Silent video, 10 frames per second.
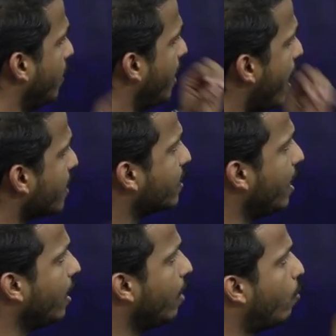They're
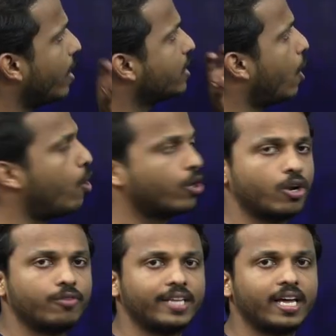asking, what is the
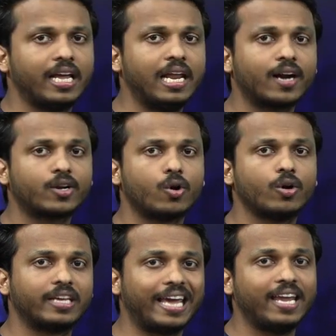order of their
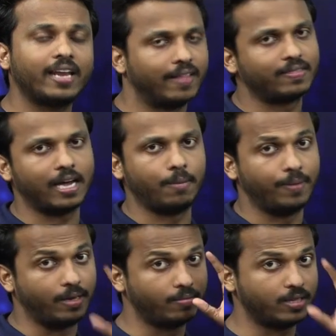electron gain
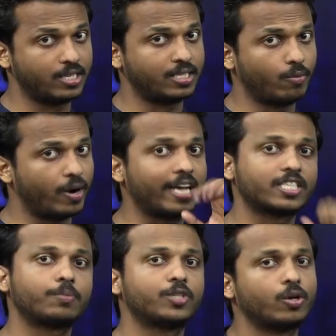enthalpy? This is a one
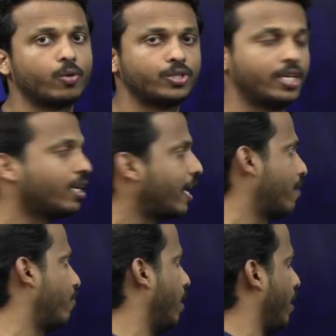exception question.
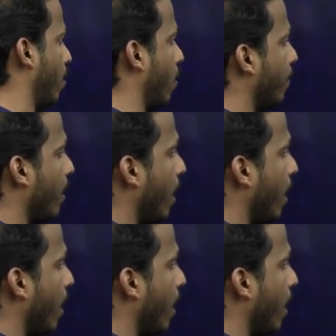Carefully, dear.